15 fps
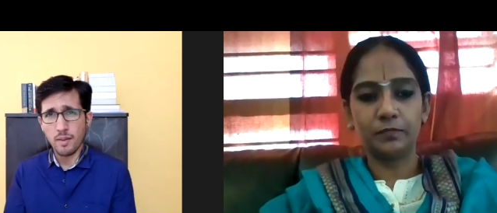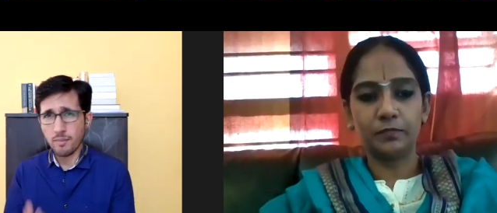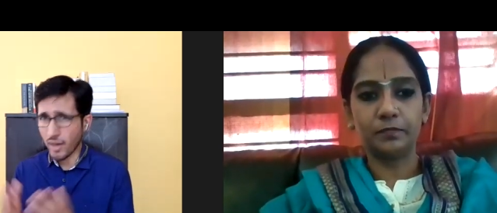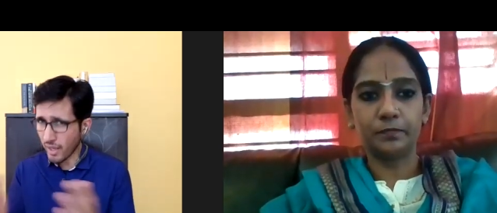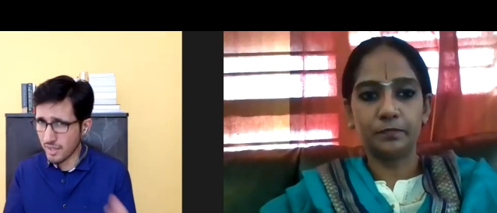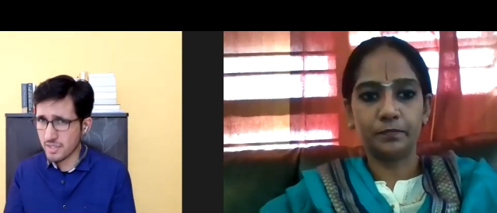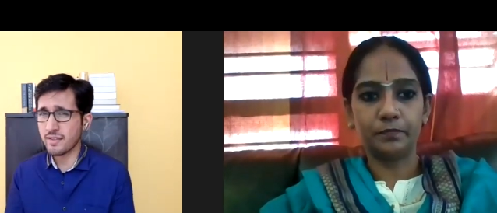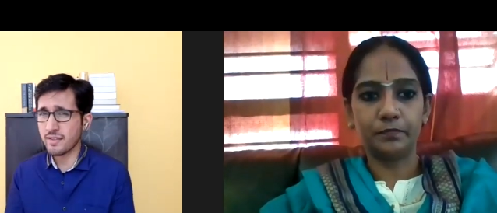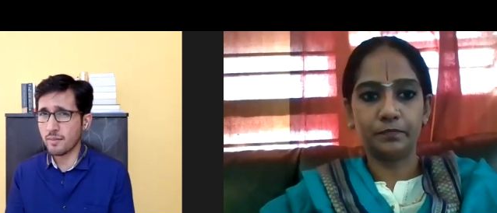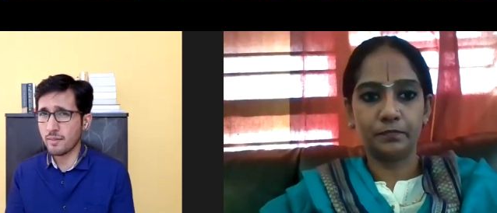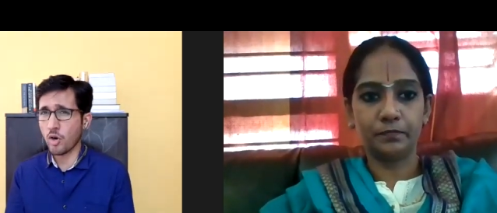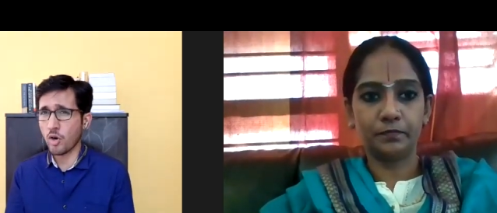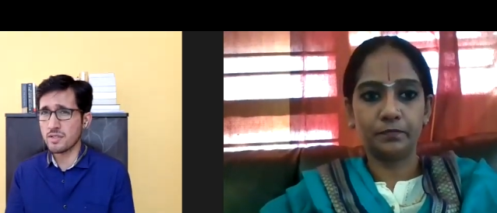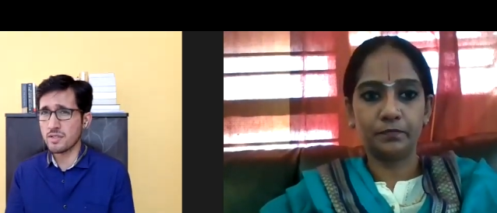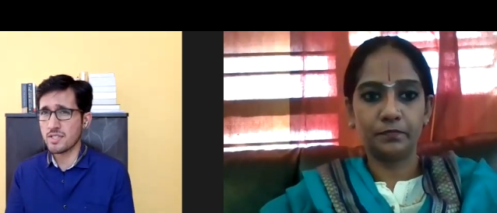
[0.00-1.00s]
Speaker 1: Balachander
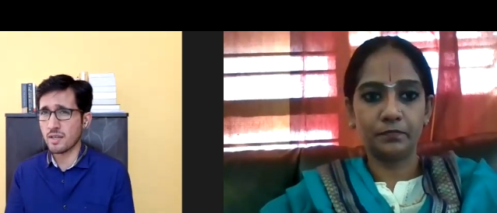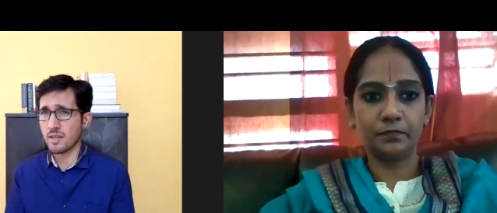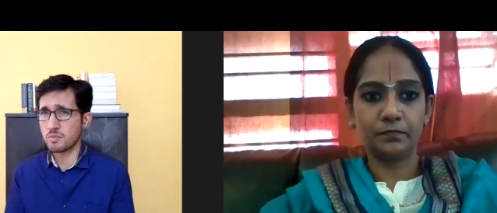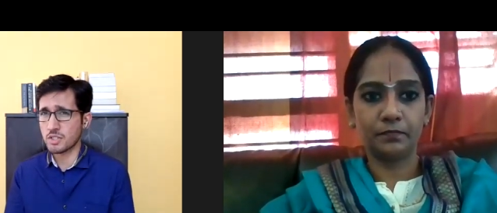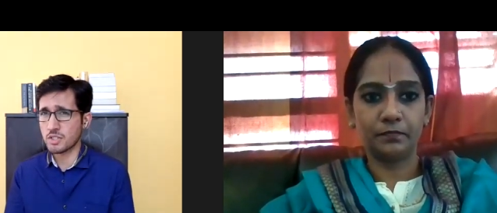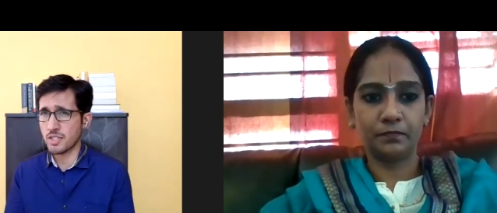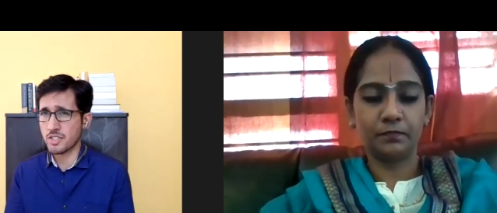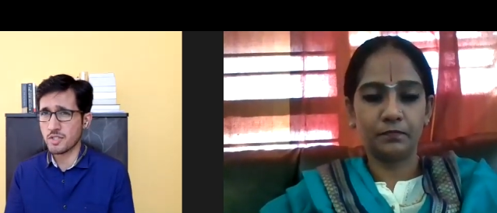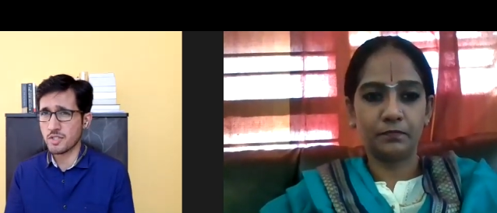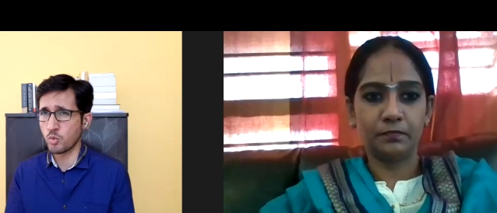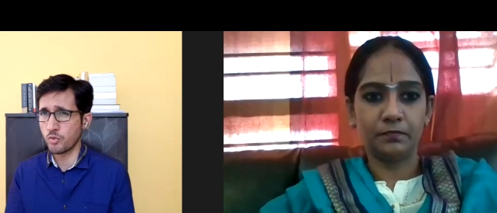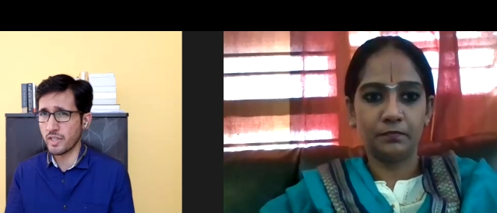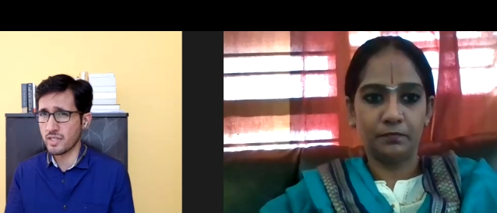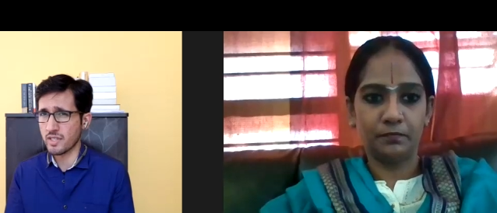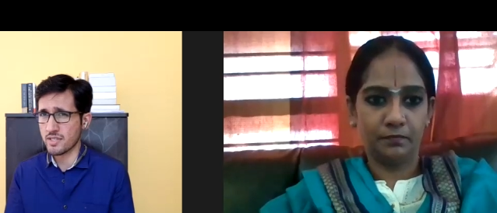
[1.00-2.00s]
bought in such, such
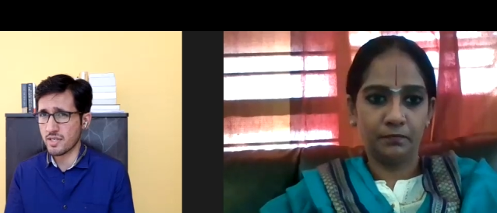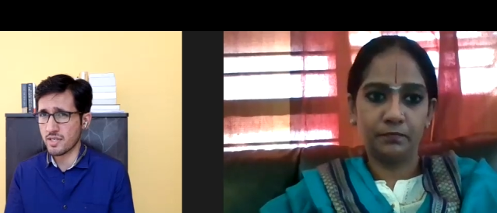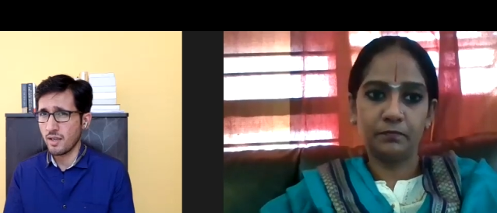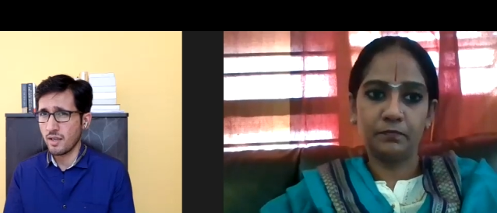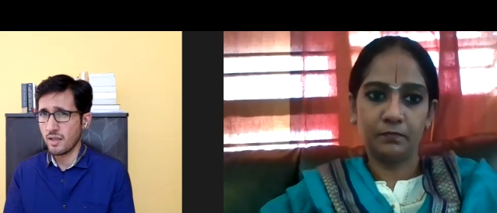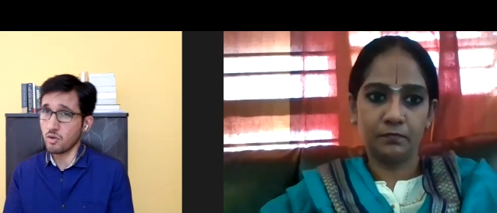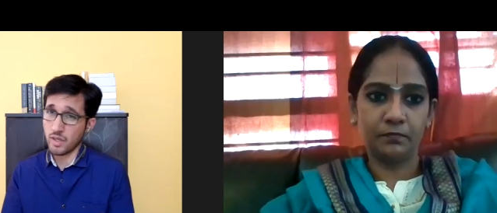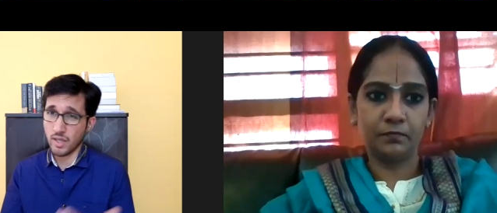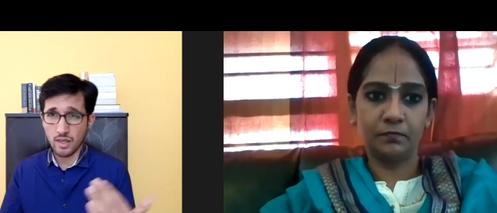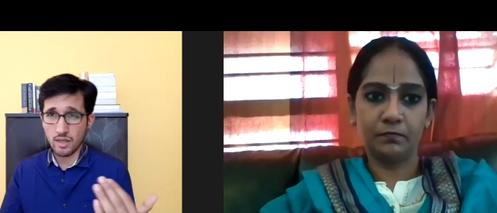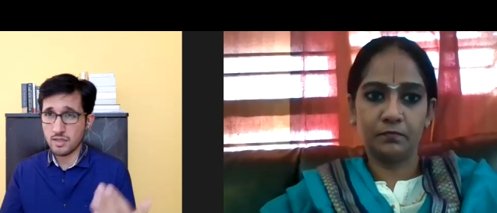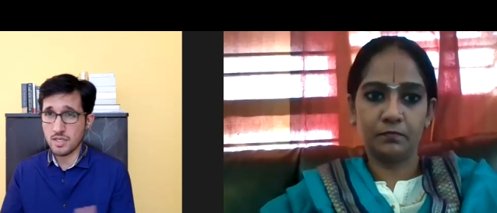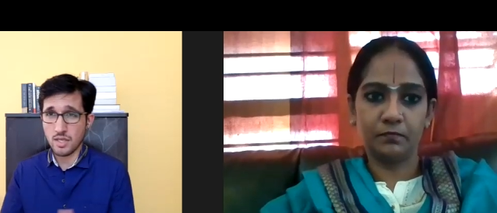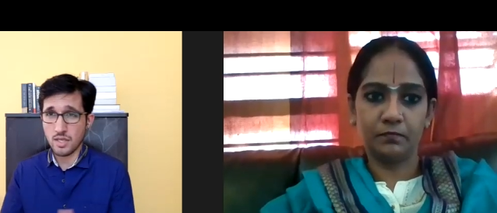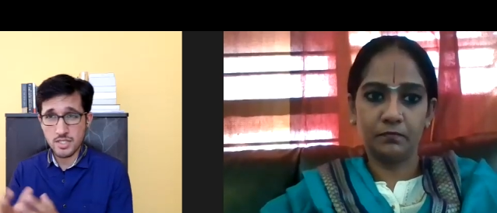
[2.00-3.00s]
movies. Okay,
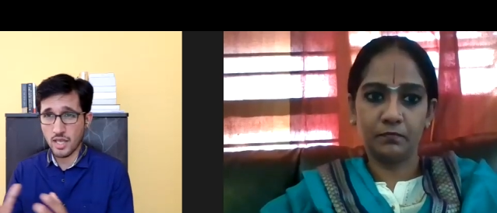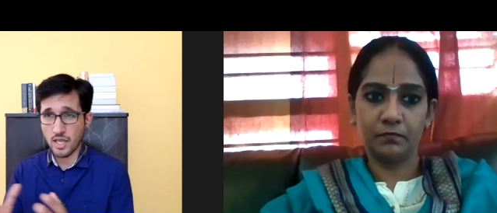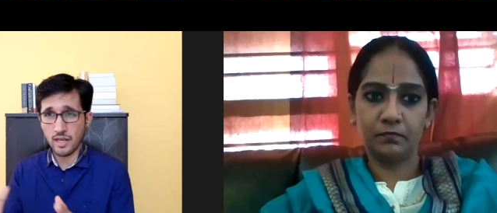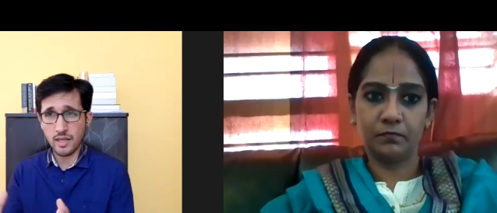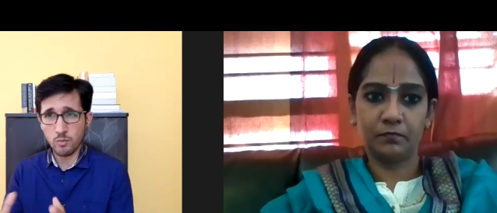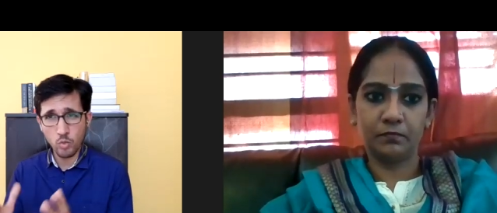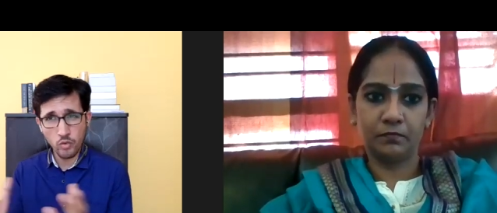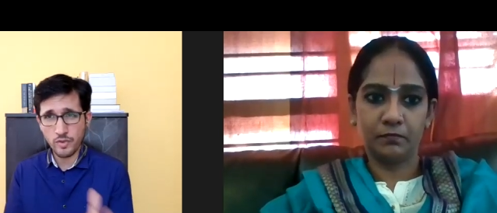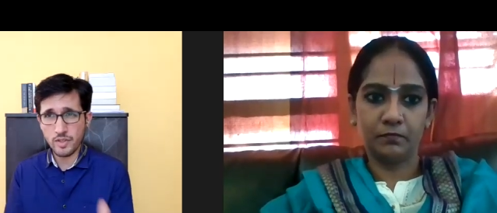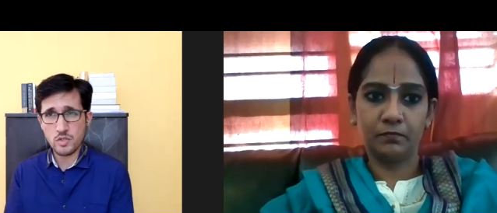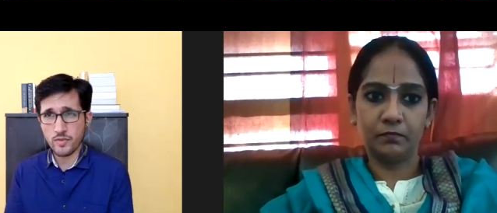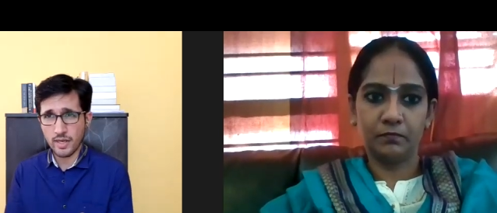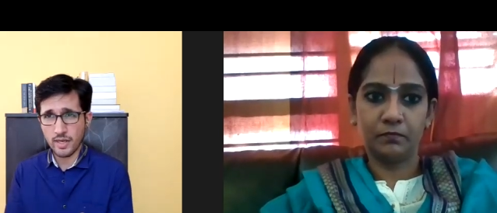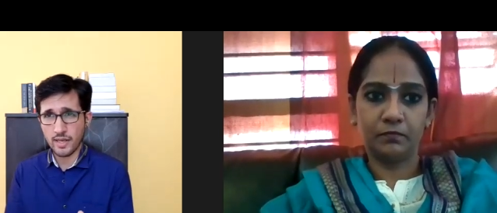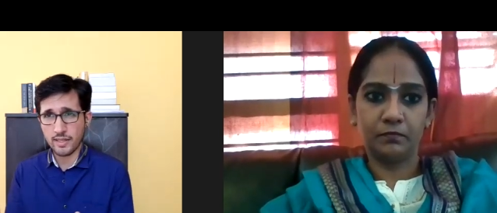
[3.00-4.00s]
his, his early movies
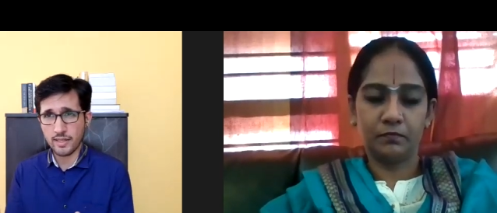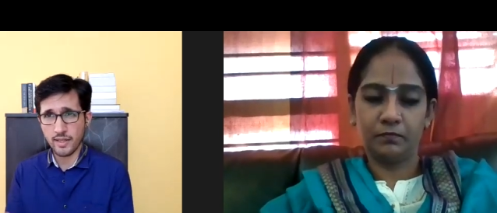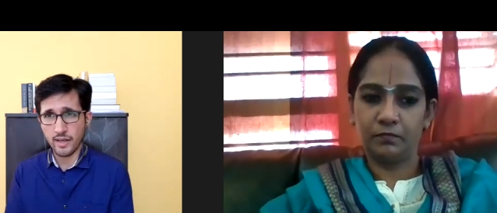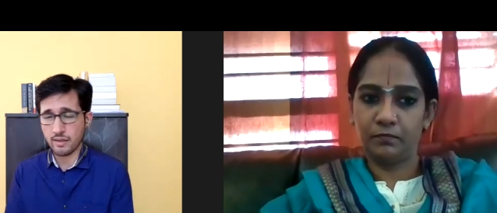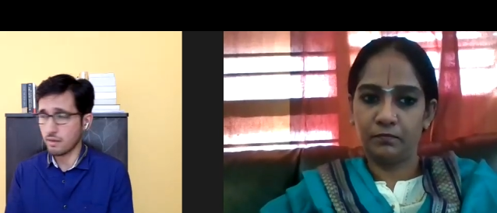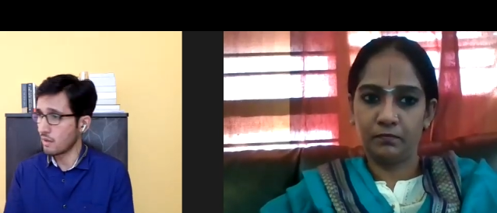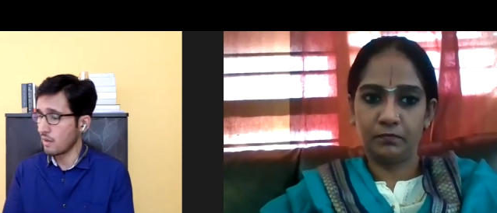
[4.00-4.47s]
were like that.